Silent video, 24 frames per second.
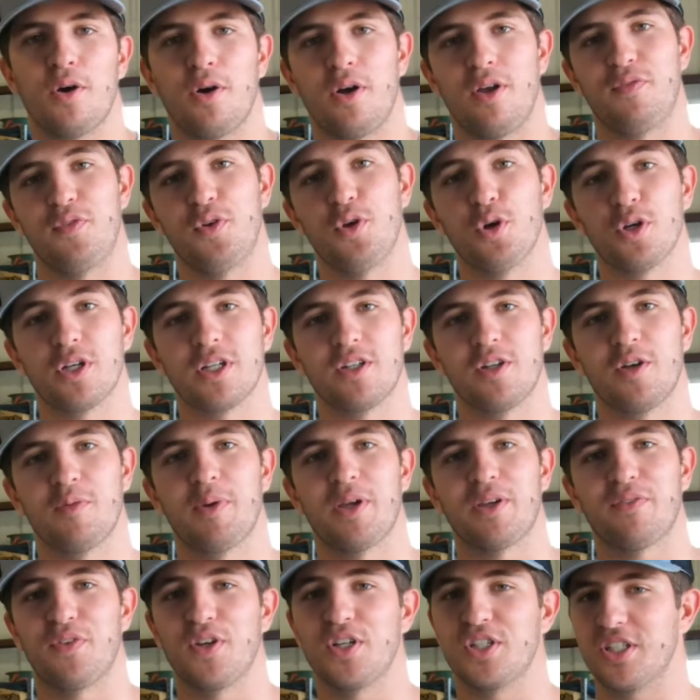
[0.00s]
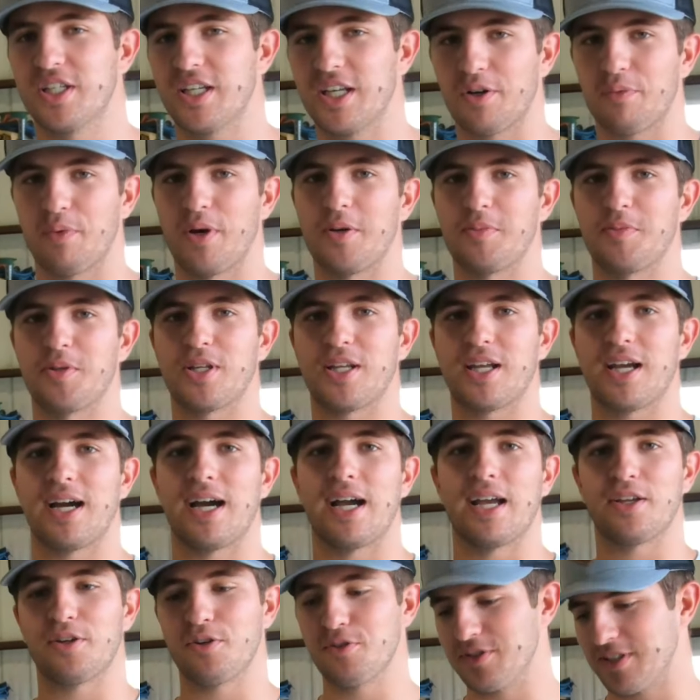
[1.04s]
If you hook into a big fish, to get it right to the
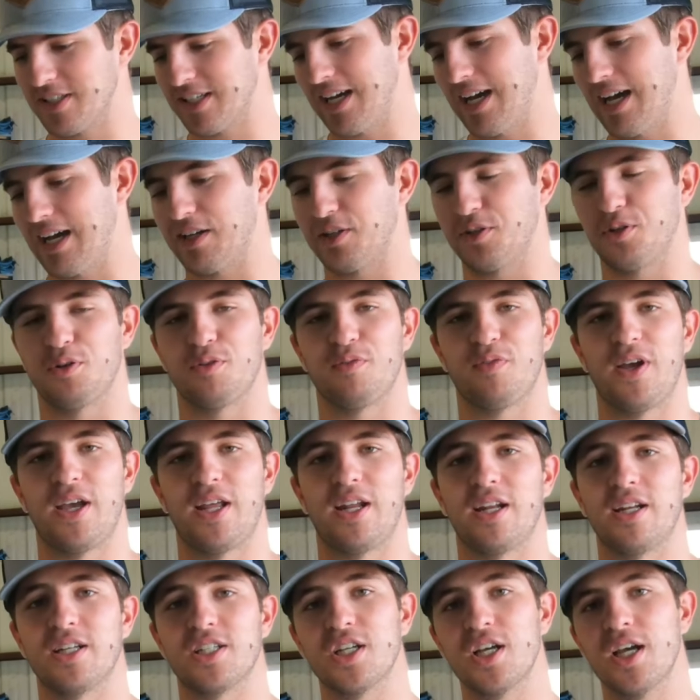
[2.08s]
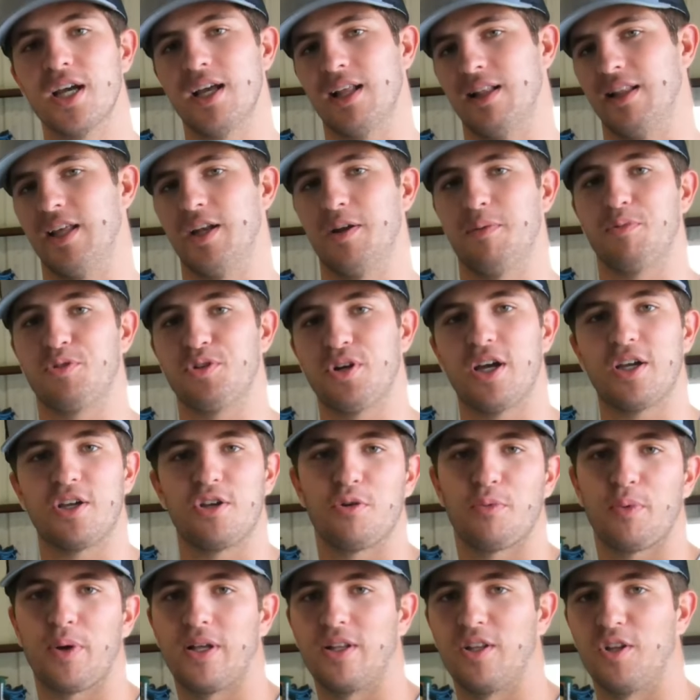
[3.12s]
kayak, use the kayak to your advantage. Let it drag
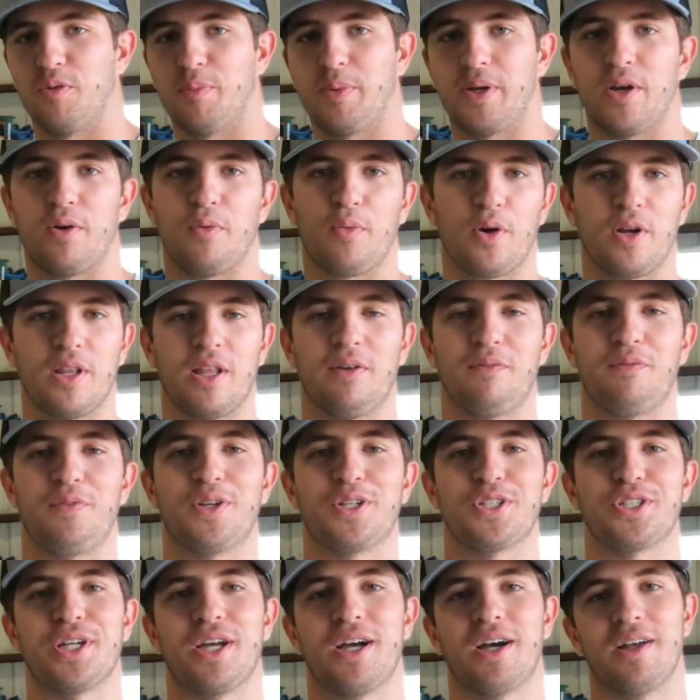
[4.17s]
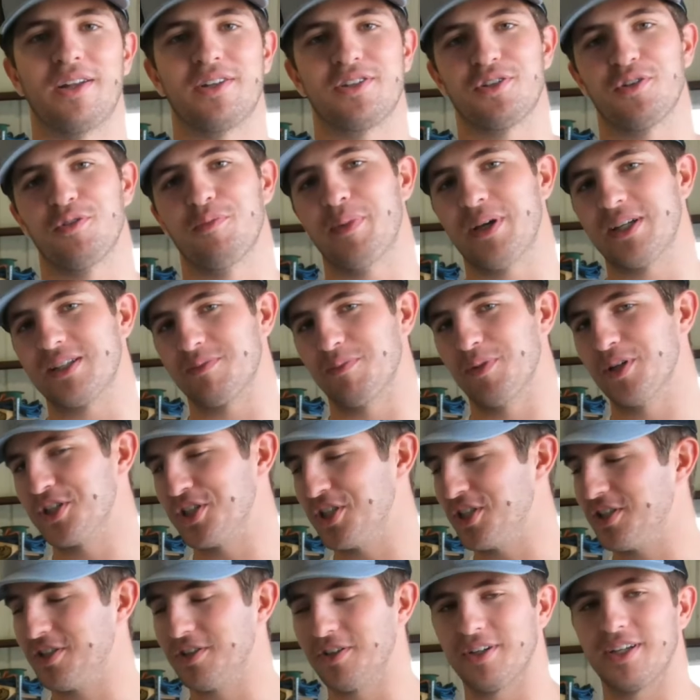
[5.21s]
you around a little bit, wear that fish out, and so it makes it much
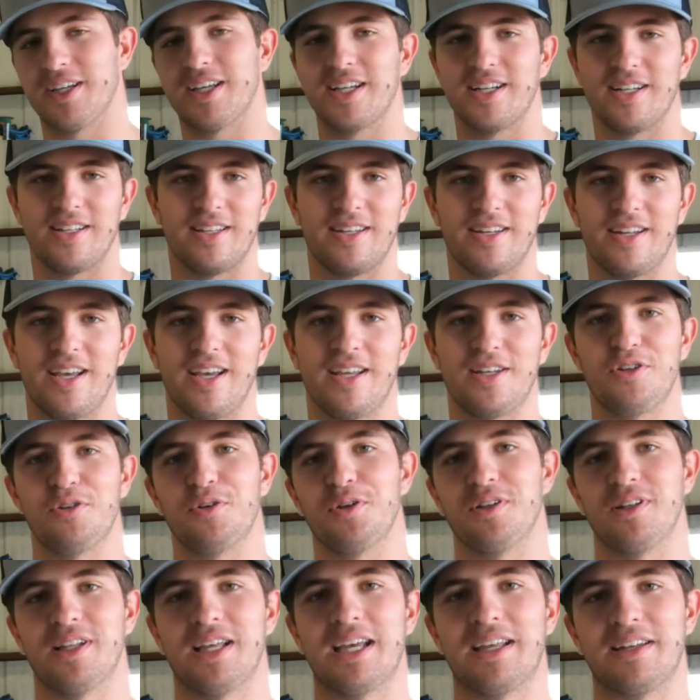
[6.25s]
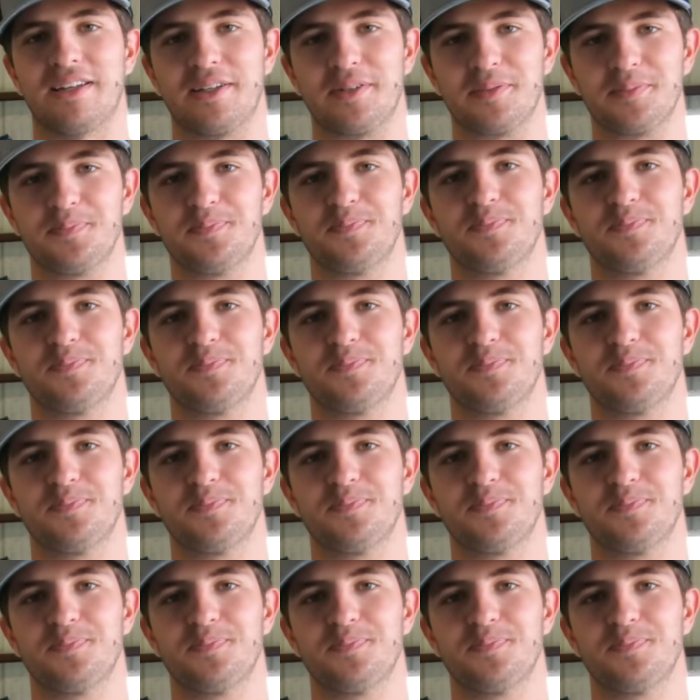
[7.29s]
easier. Get it in the net and you can land it.